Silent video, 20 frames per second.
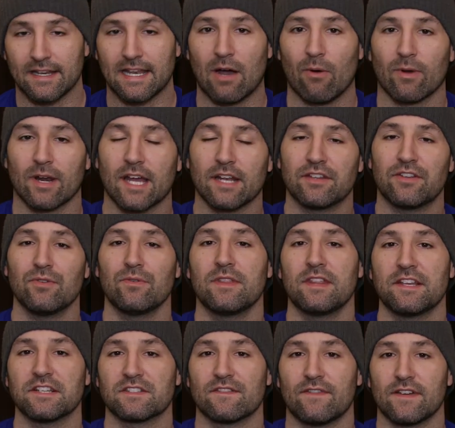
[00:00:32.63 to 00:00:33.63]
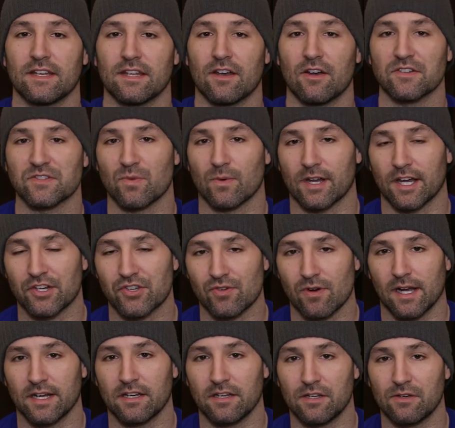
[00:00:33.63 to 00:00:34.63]
Now, when I do these videos, what I
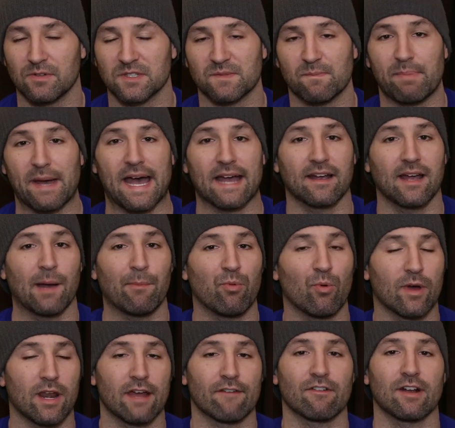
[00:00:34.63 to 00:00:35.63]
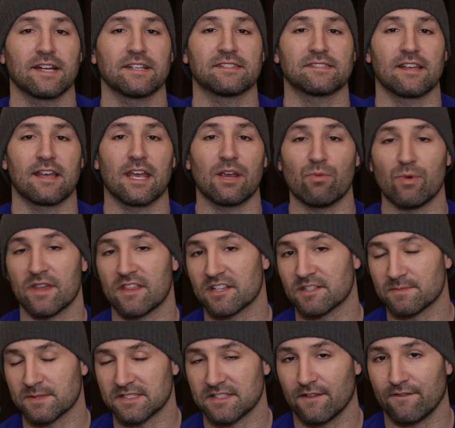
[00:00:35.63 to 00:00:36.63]
try to do is back up whatever I say with
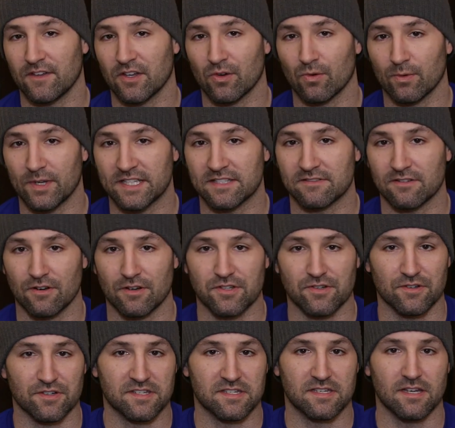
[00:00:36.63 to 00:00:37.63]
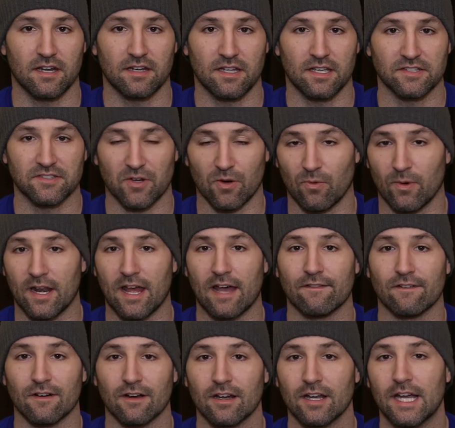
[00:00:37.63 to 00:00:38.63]
specific research or studies or
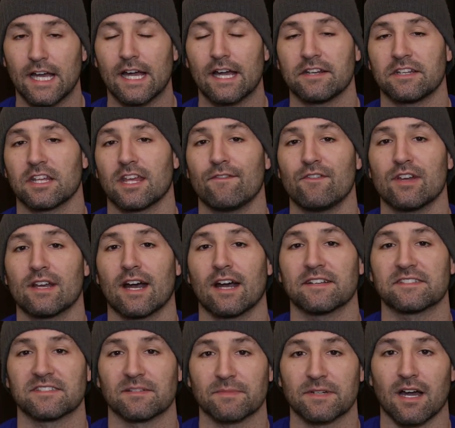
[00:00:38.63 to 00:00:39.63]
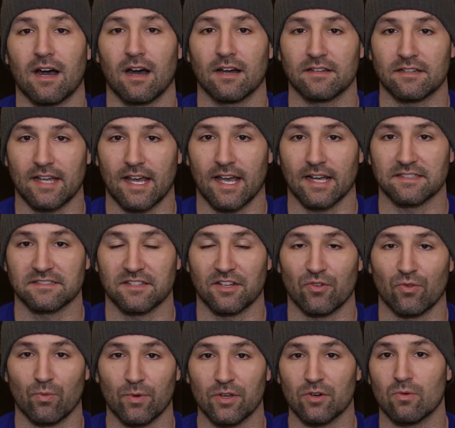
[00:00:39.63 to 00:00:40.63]
whatever to give you guys some context
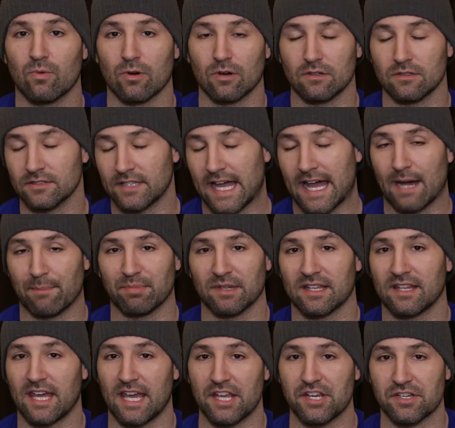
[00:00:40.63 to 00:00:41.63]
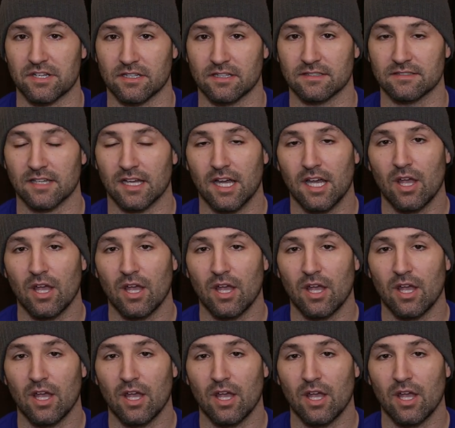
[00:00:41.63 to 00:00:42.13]
and real world applications.